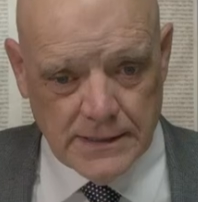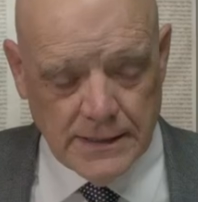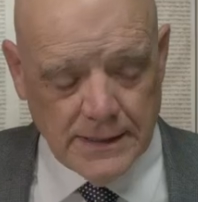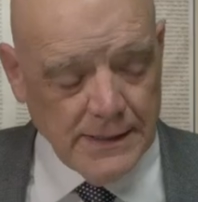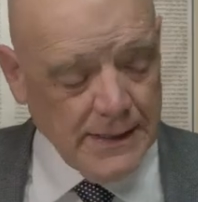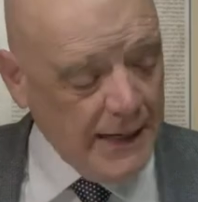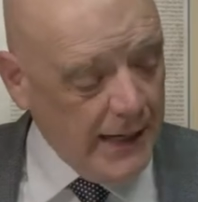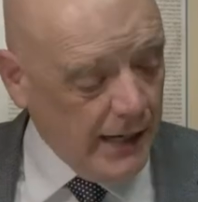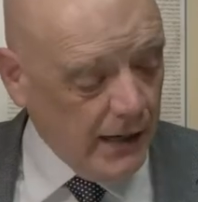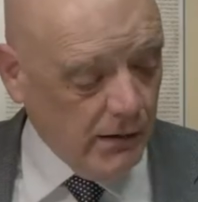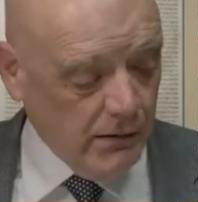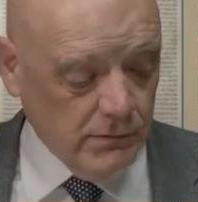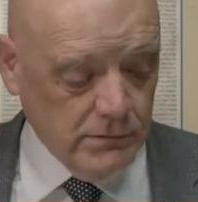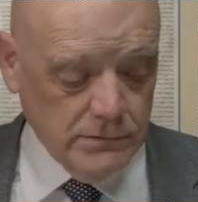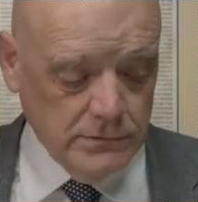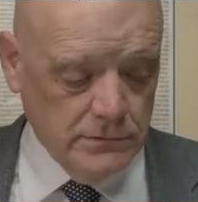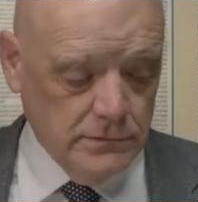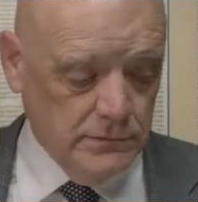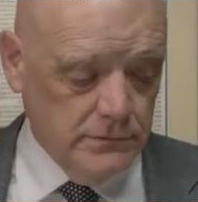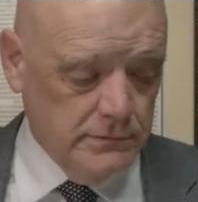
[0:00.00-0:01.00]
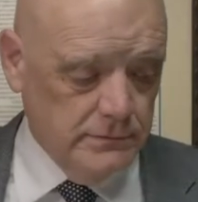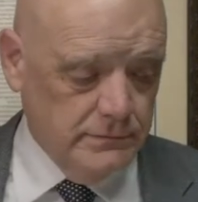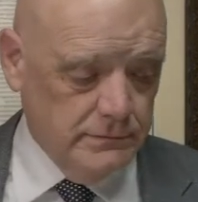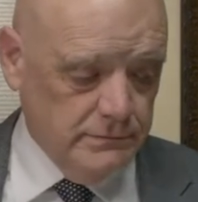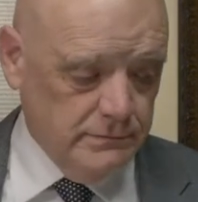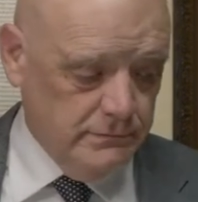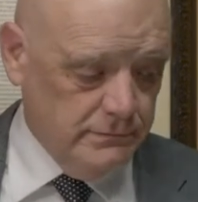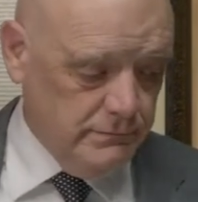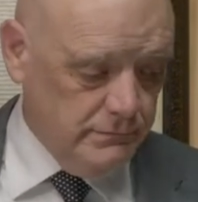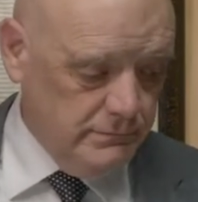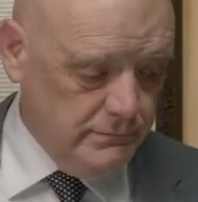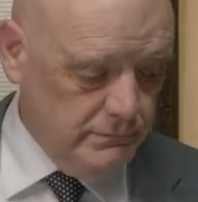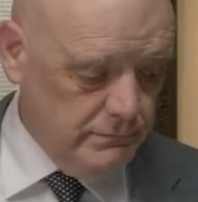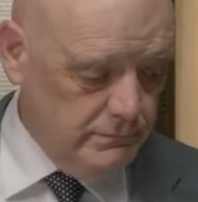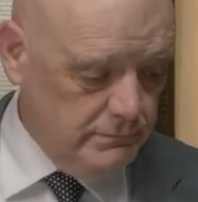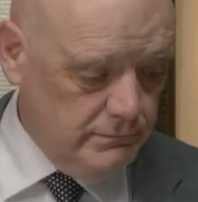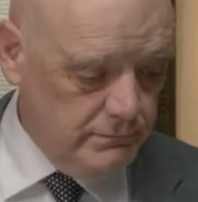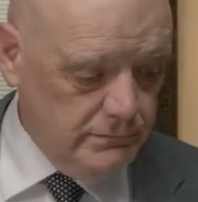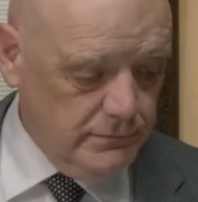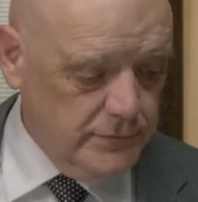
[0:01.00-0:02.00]
Now,
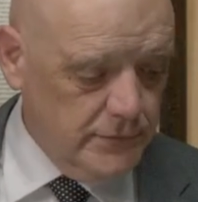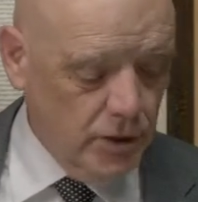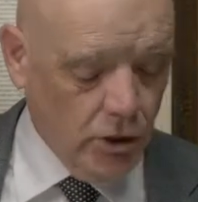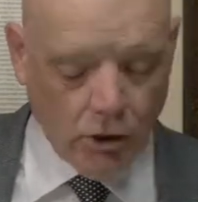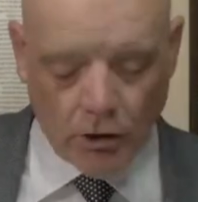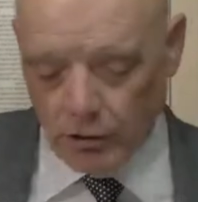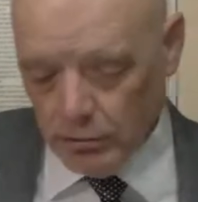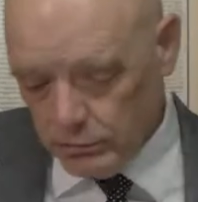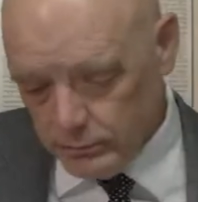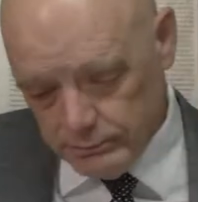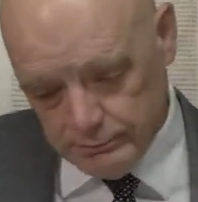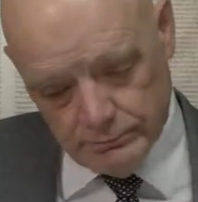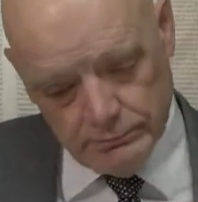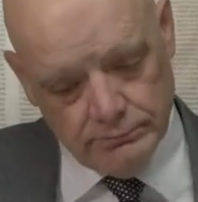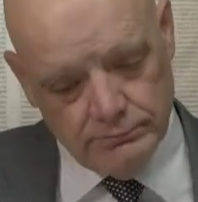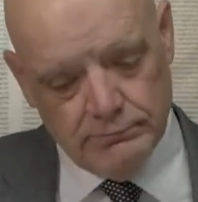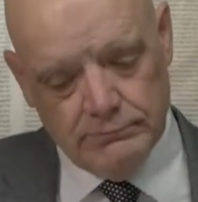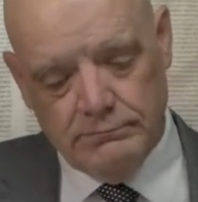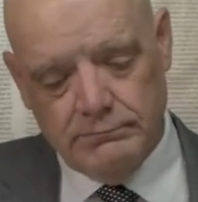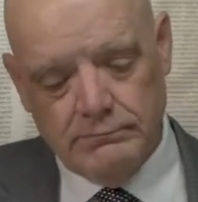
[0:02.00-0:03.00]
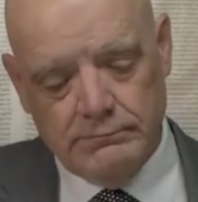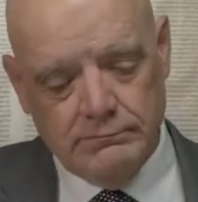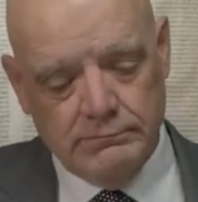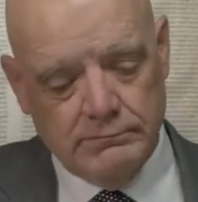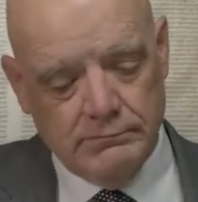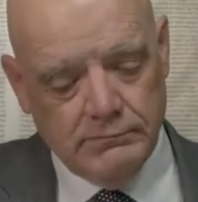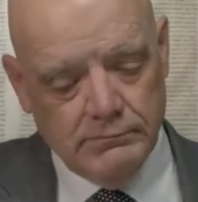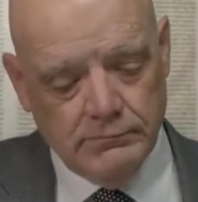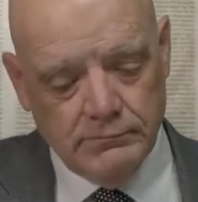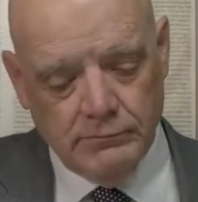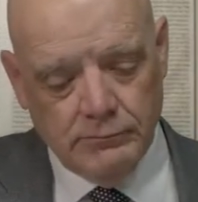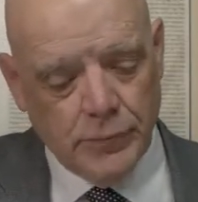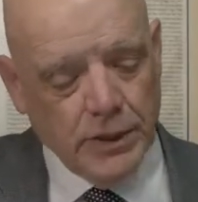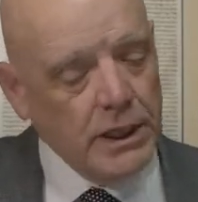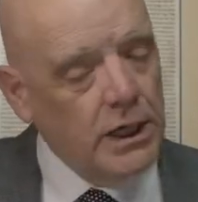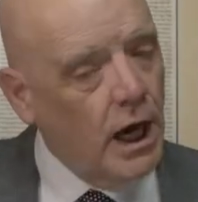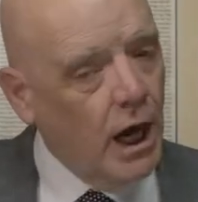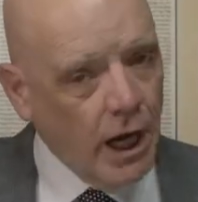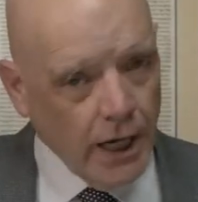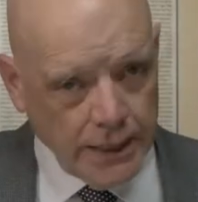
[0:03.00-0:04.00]
y'all be
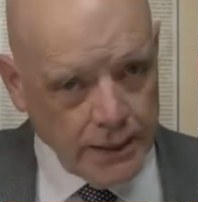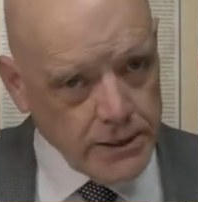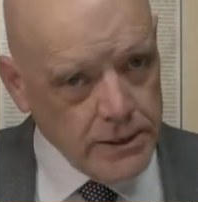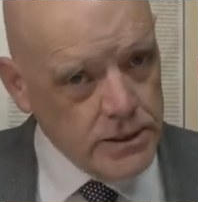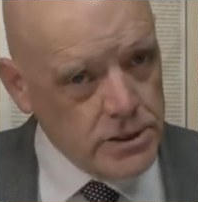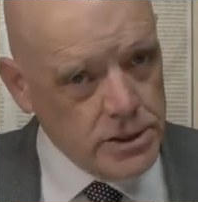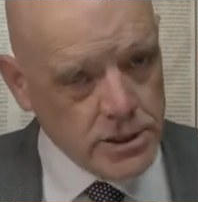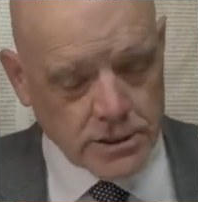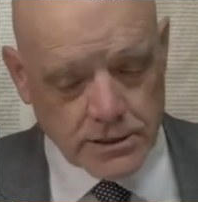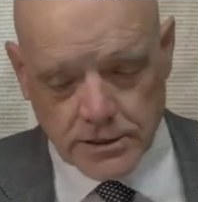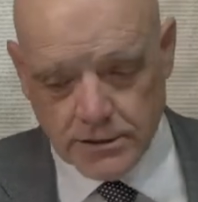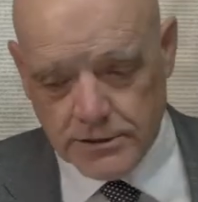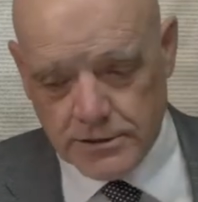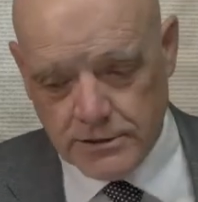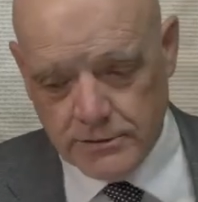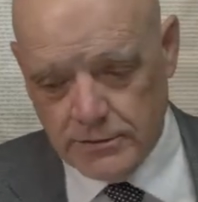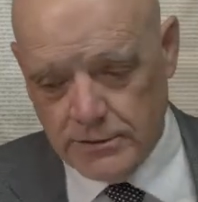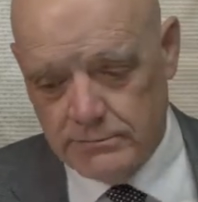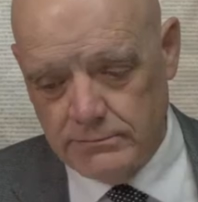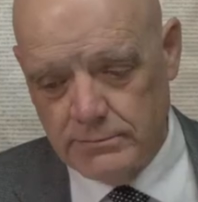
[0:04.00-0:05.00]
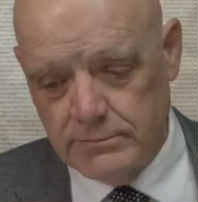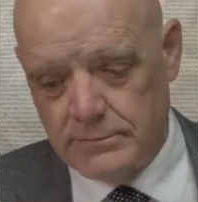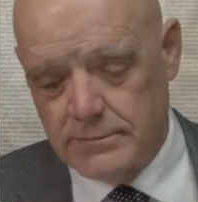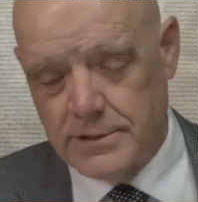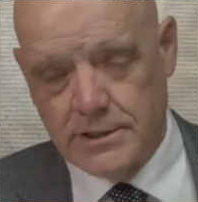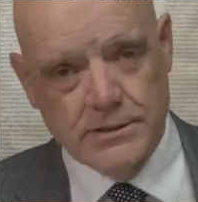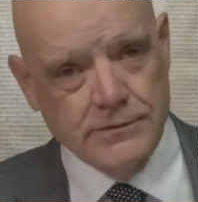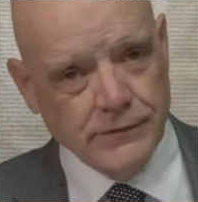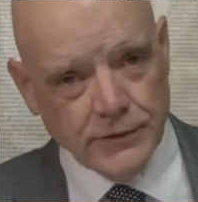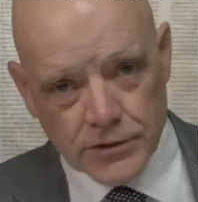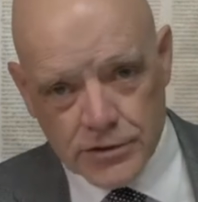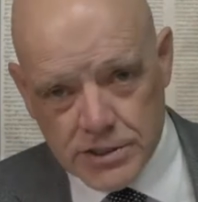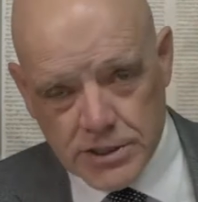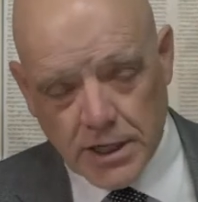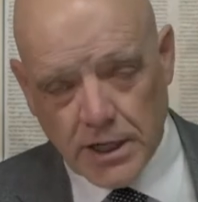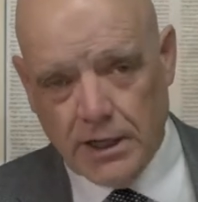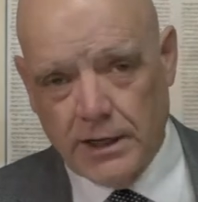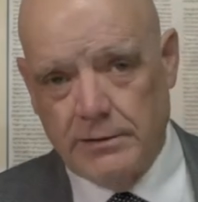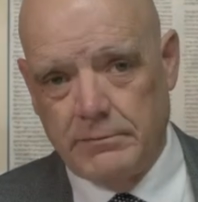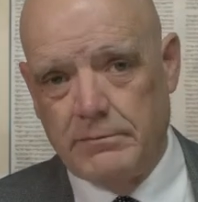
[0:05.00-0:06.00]
kind and gentle to him. It's his first
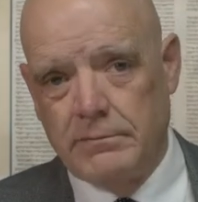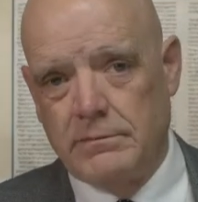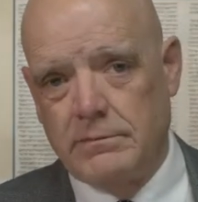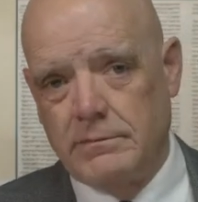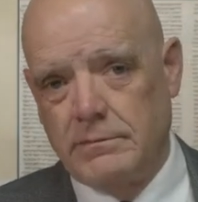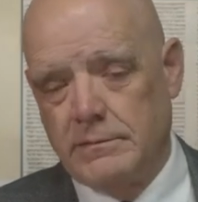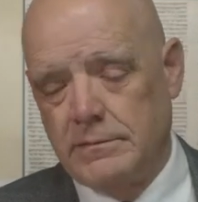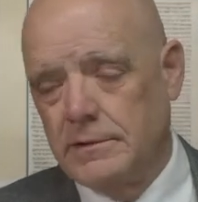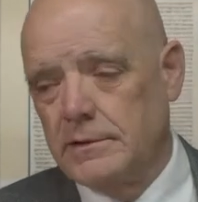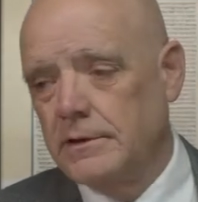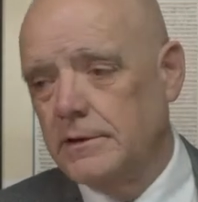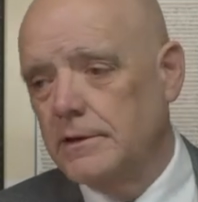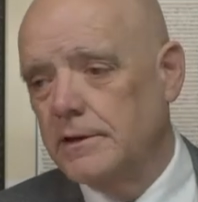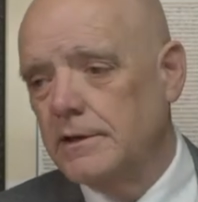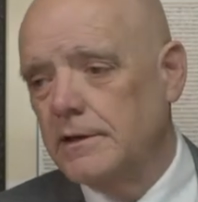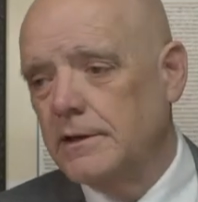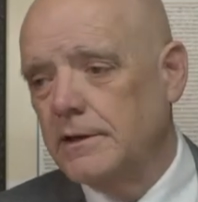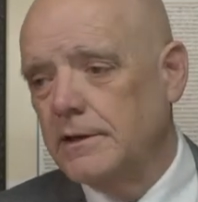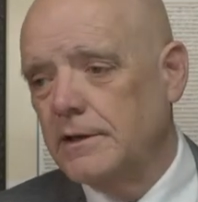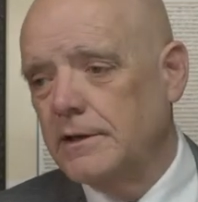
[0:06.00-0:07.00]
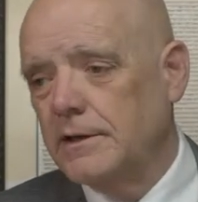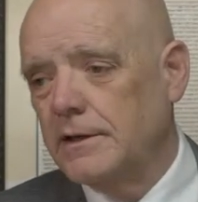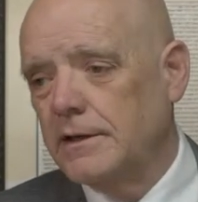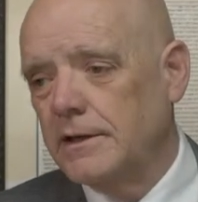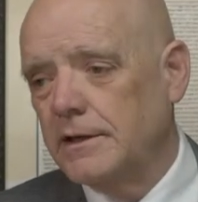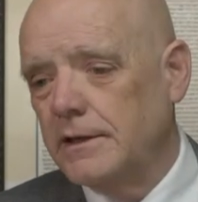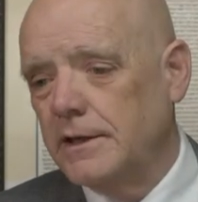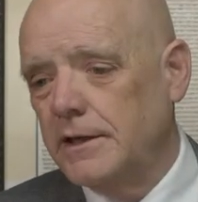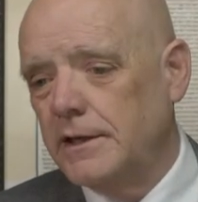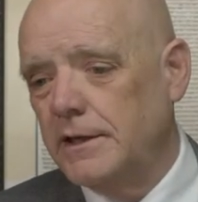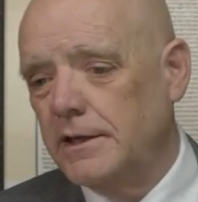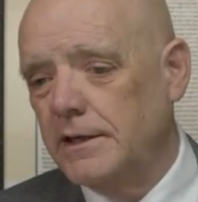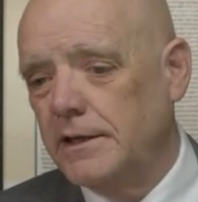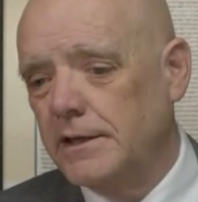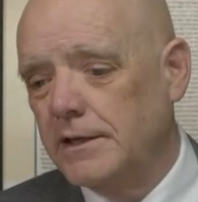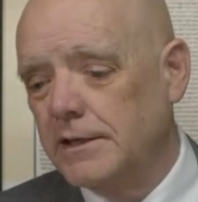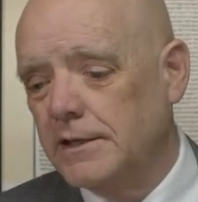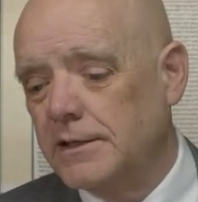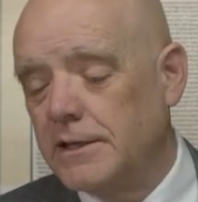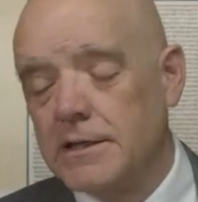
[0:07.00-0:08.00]
time.
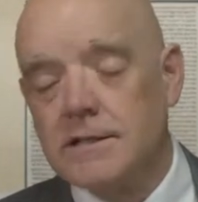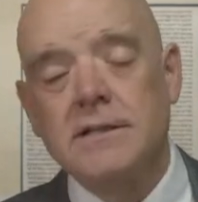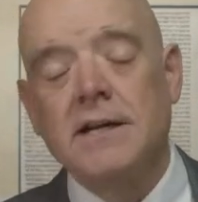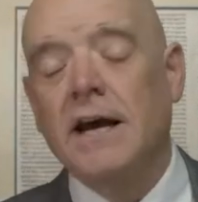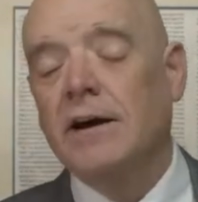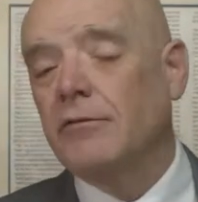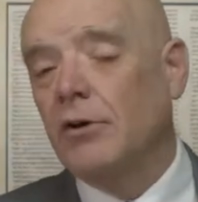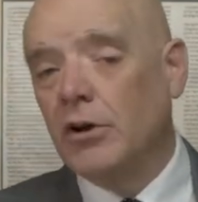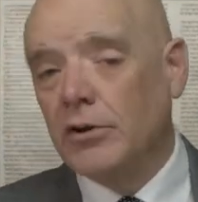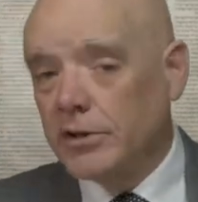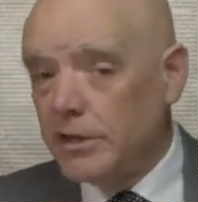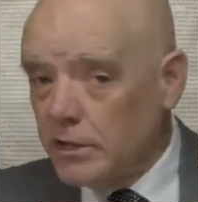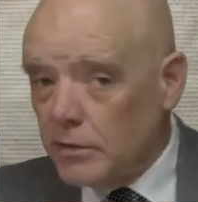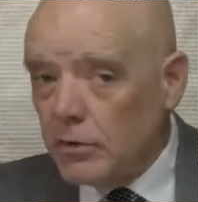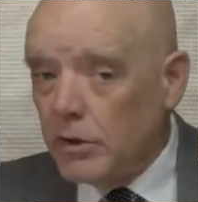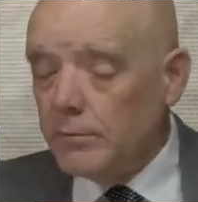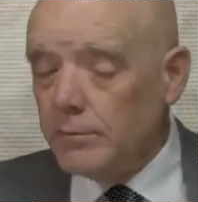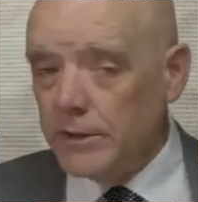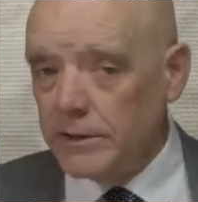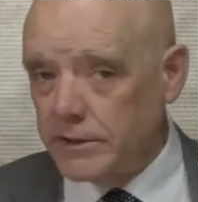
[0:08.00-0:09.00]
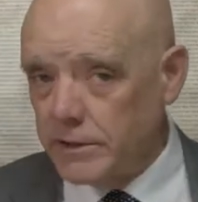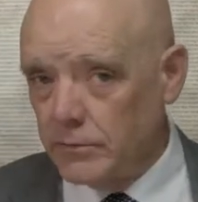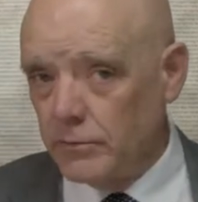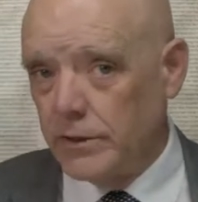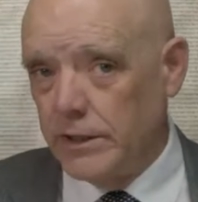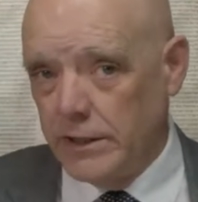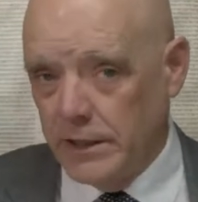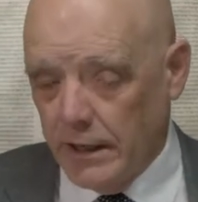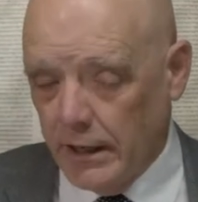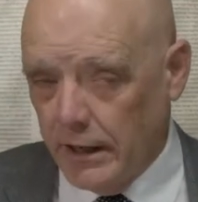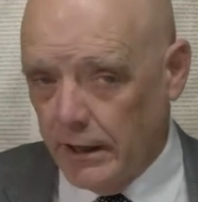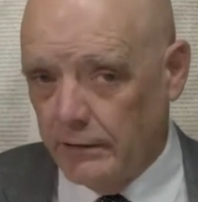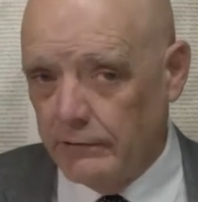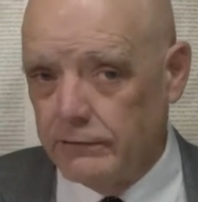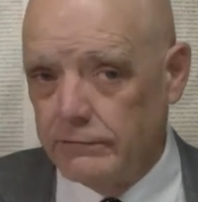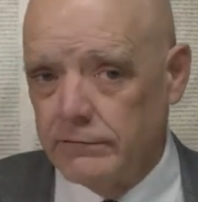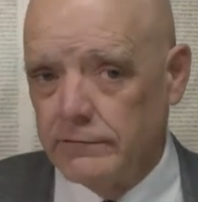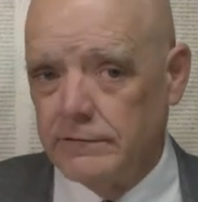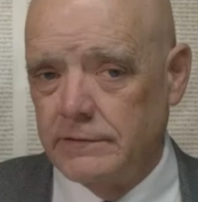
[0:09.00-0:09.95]
He doesn't have all the equipment that we have,